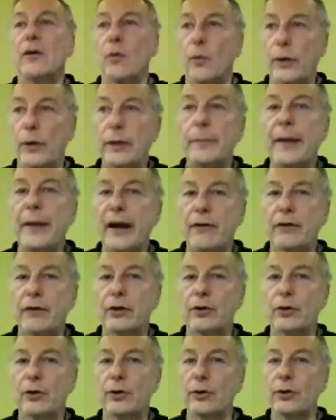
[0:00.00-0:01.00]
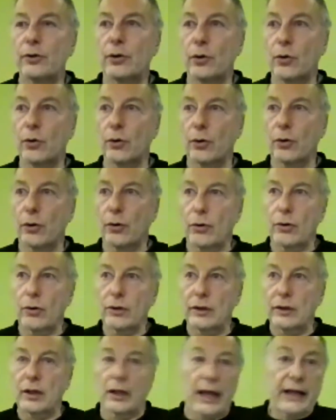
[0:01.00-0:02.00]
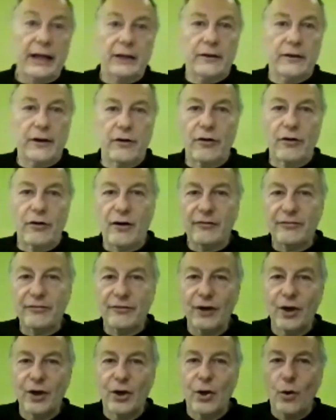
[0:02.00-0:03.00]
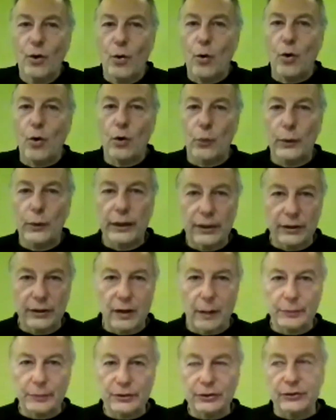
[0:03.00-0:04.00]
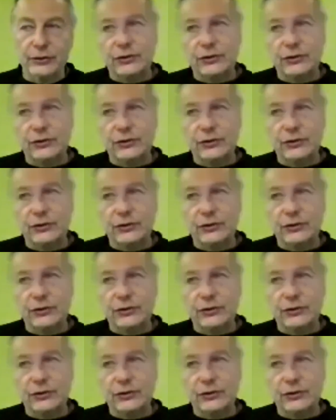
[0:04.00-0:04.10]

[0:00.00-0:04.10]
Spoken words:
parenthood or the lack thereof, or with adoption.